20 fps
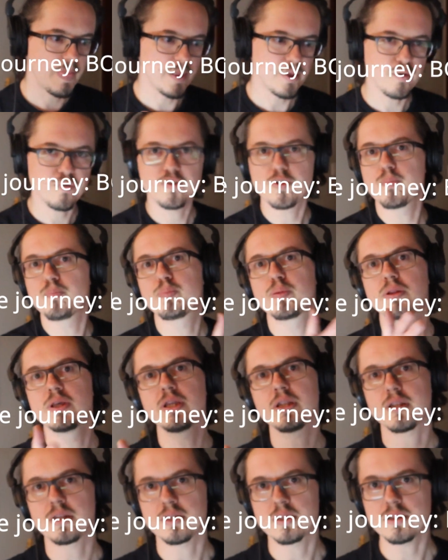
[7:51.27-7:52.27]
you've
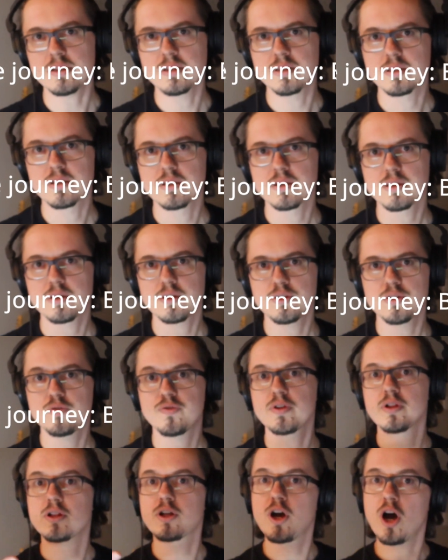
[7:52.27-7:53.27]
completed it. You
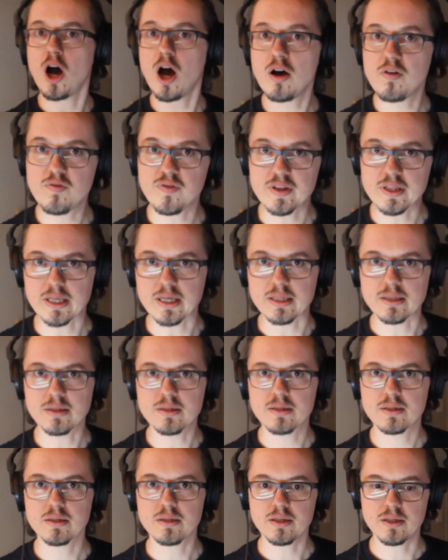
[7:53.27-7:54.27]
feel confident
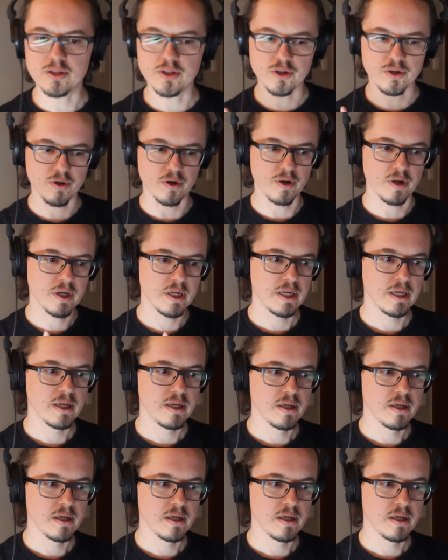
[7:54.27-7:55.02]
in your